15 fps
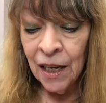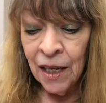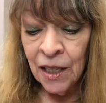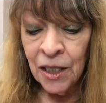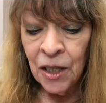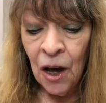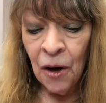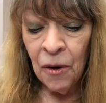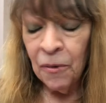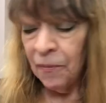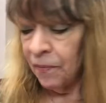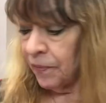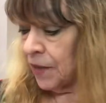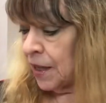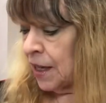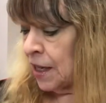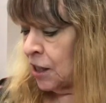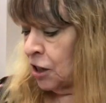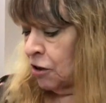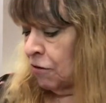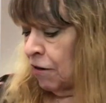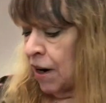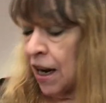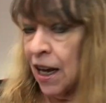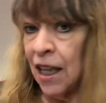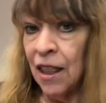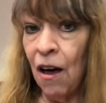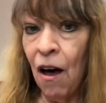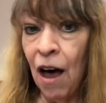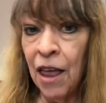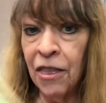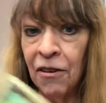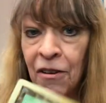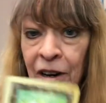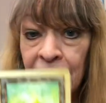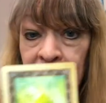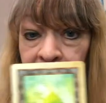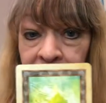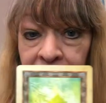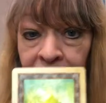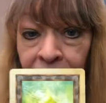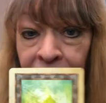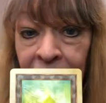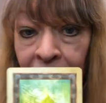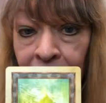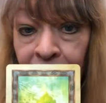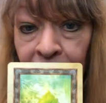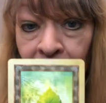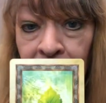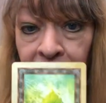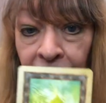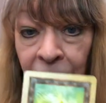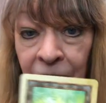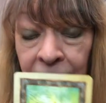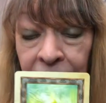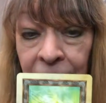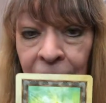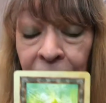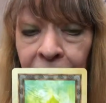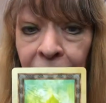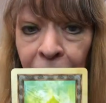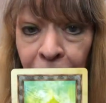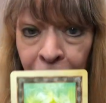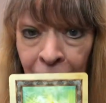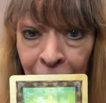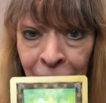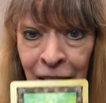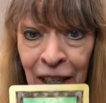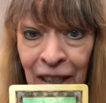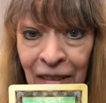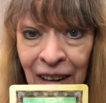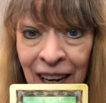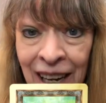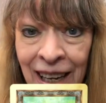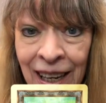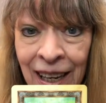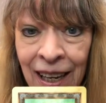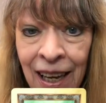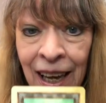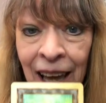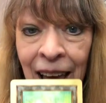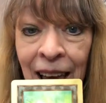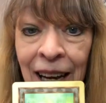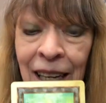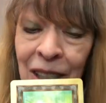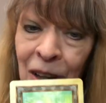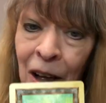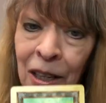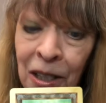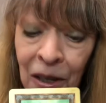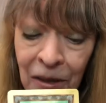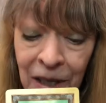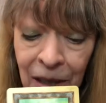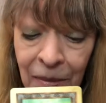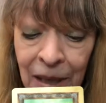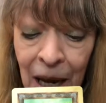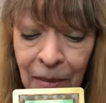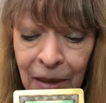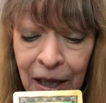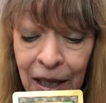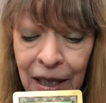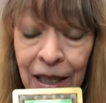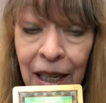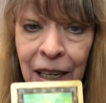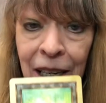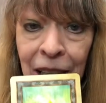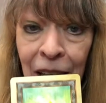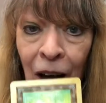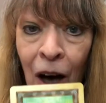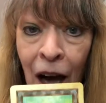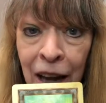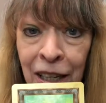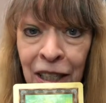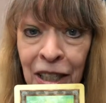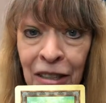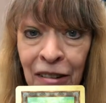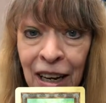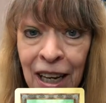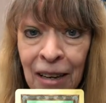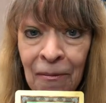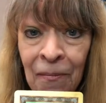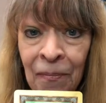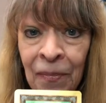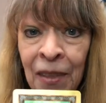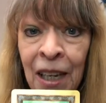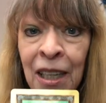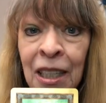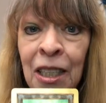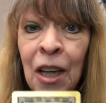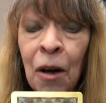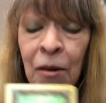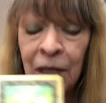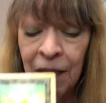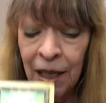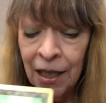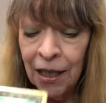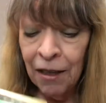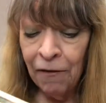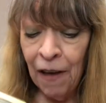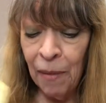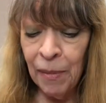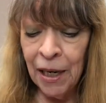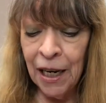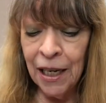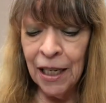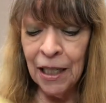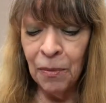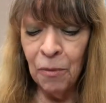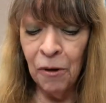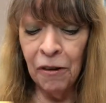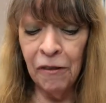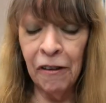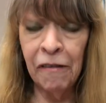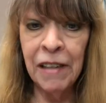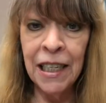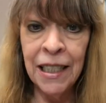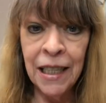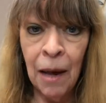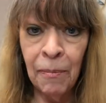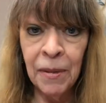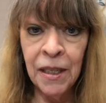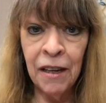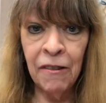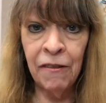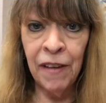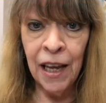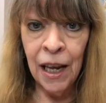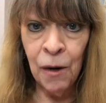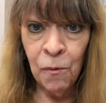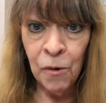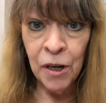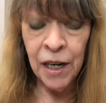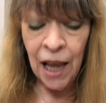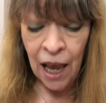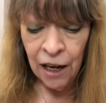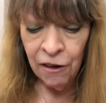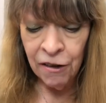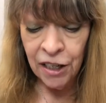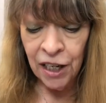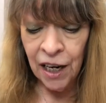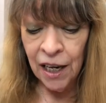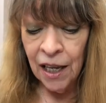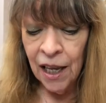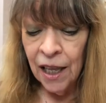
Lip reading: So this tree, the hawthorn, is sometimes also considered the fairy tree, and it's also sometimes considered the goddess tree. So since the feminine is more of a receptive inward energy,